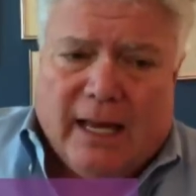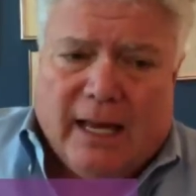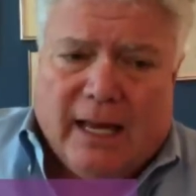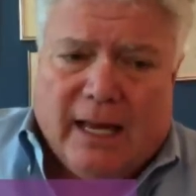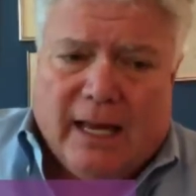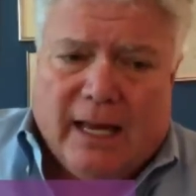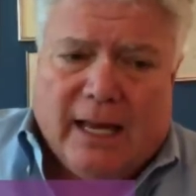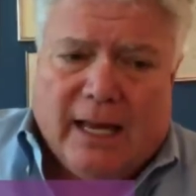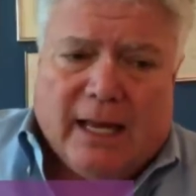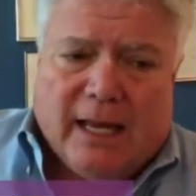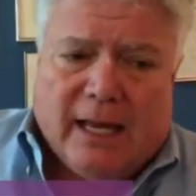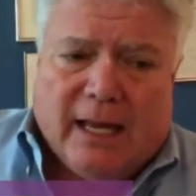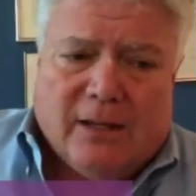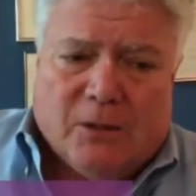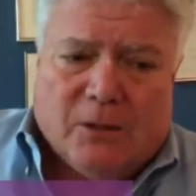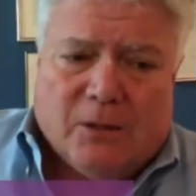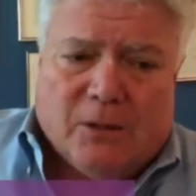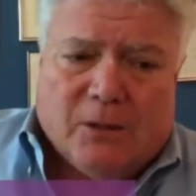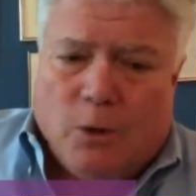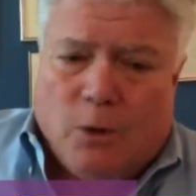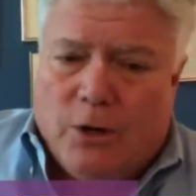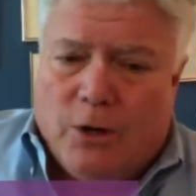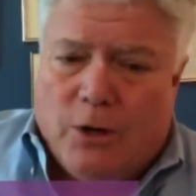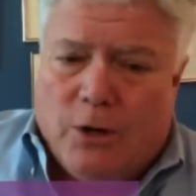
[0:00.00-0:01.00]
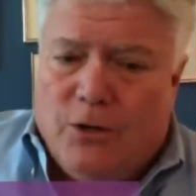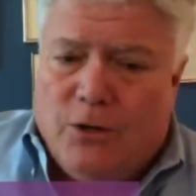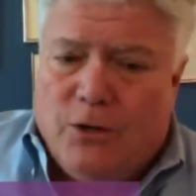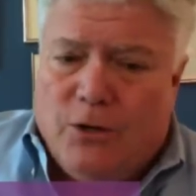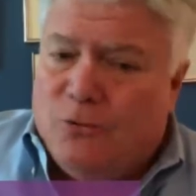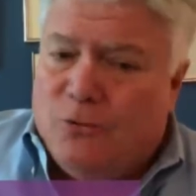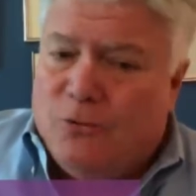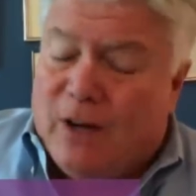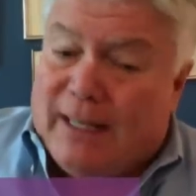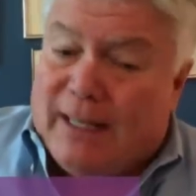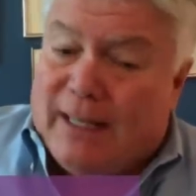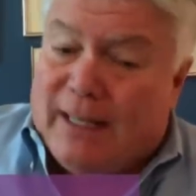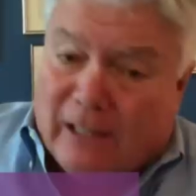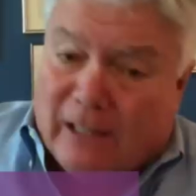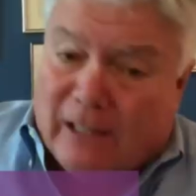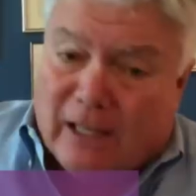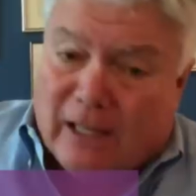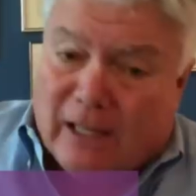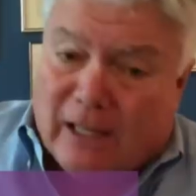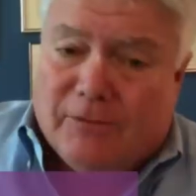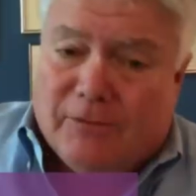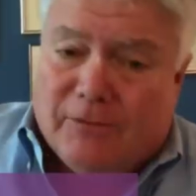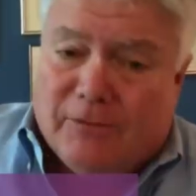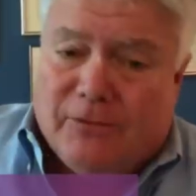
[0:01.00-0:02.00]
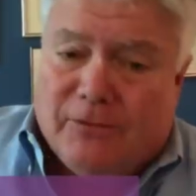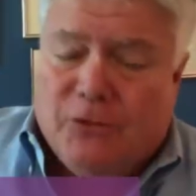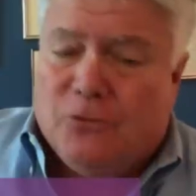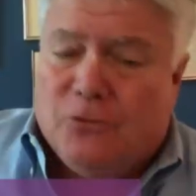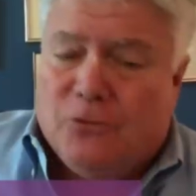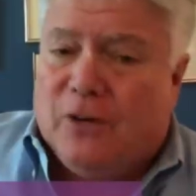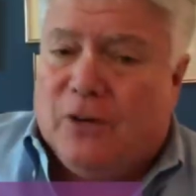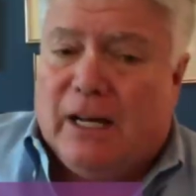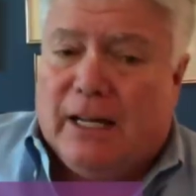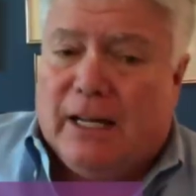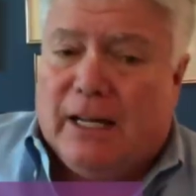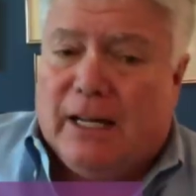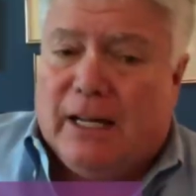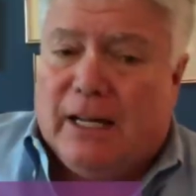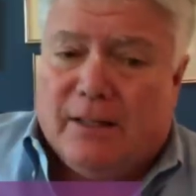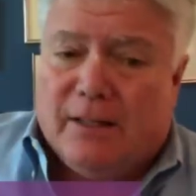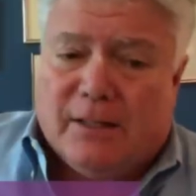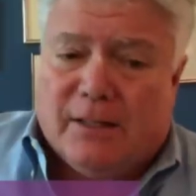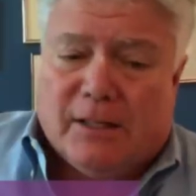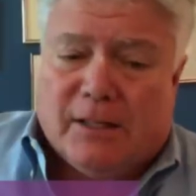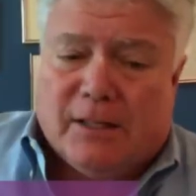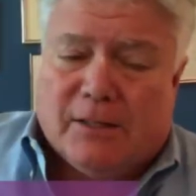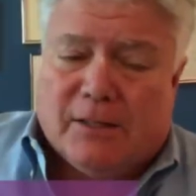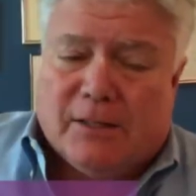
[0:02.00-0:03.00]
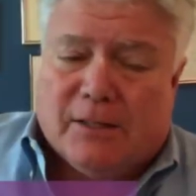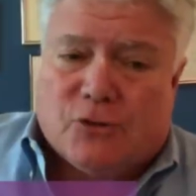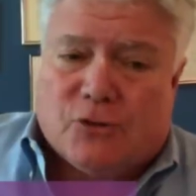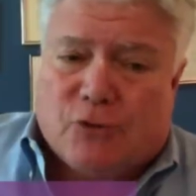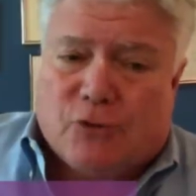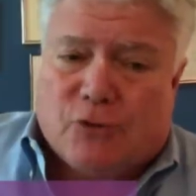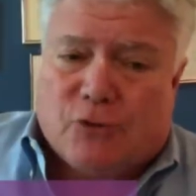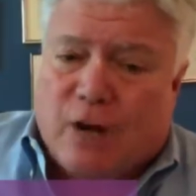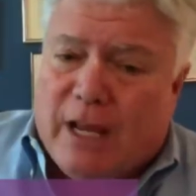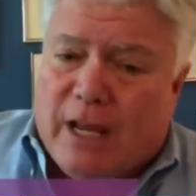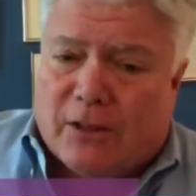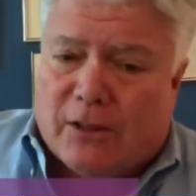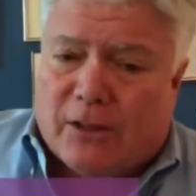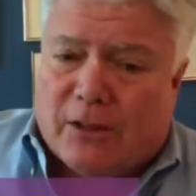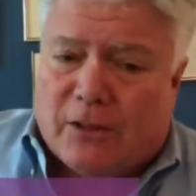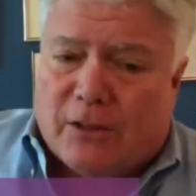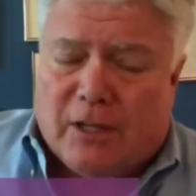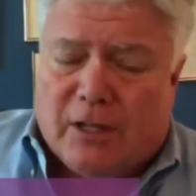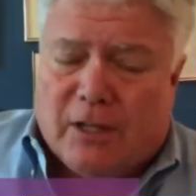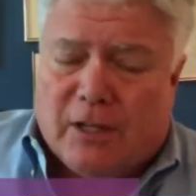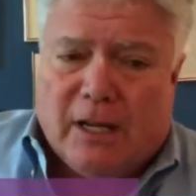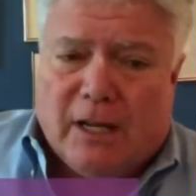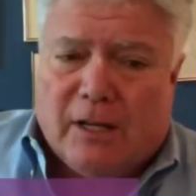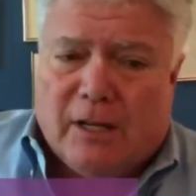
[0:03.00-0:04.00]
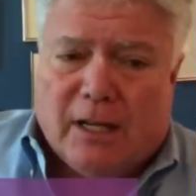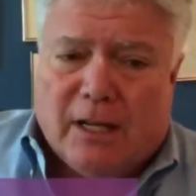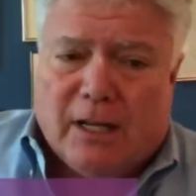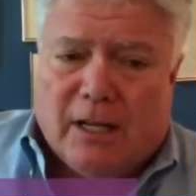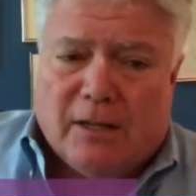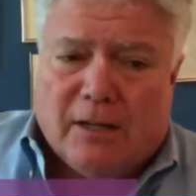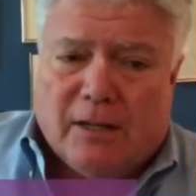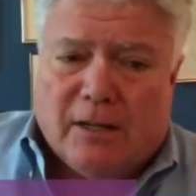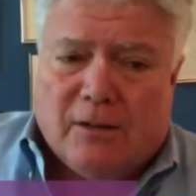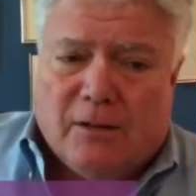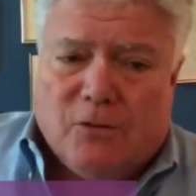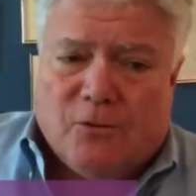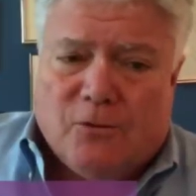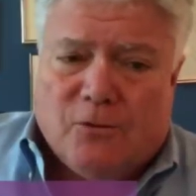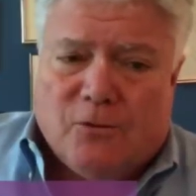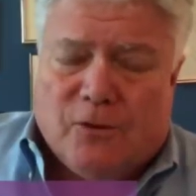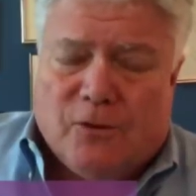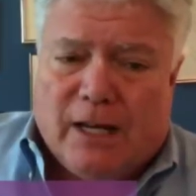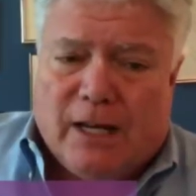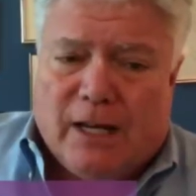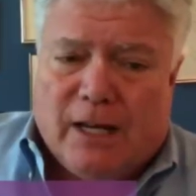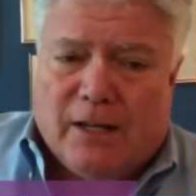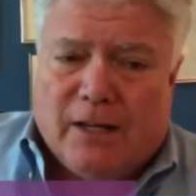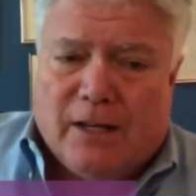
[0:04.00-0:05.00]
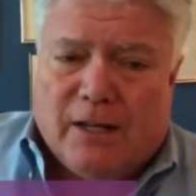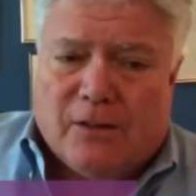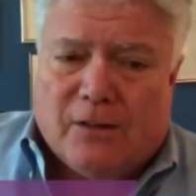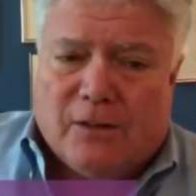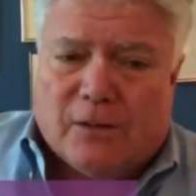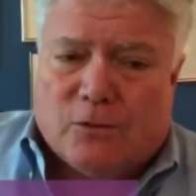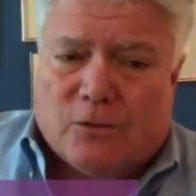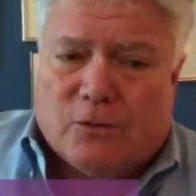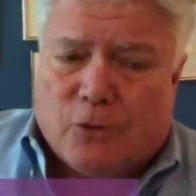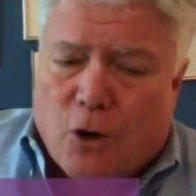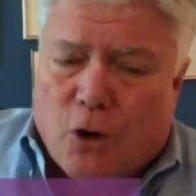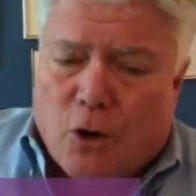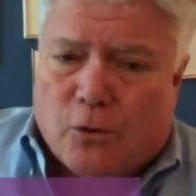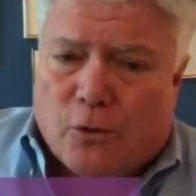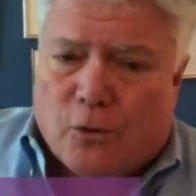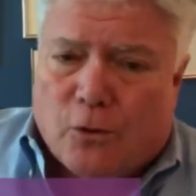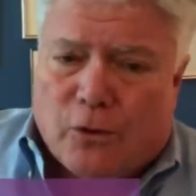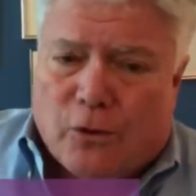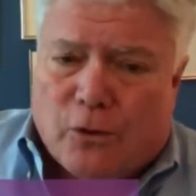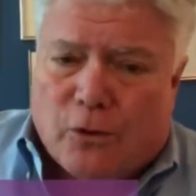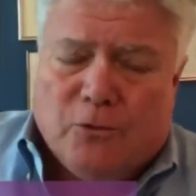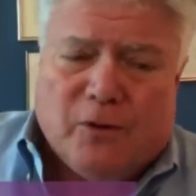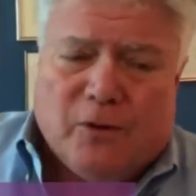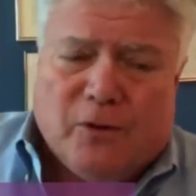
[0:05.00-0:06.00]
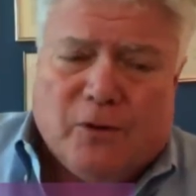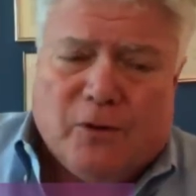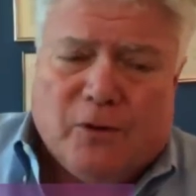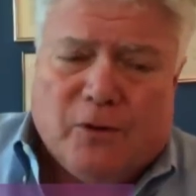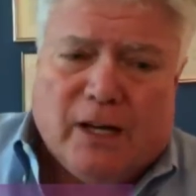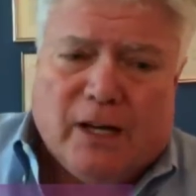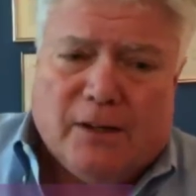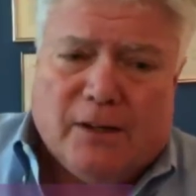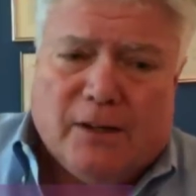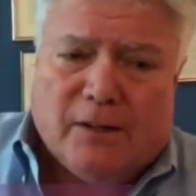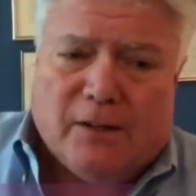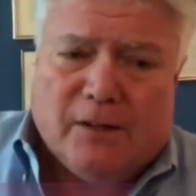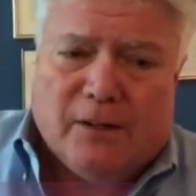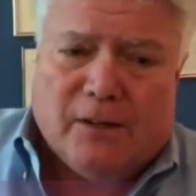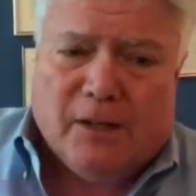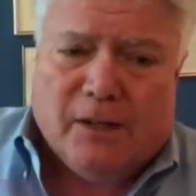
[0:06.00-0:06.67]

And where you find love, you find strength, and you find growth, and you find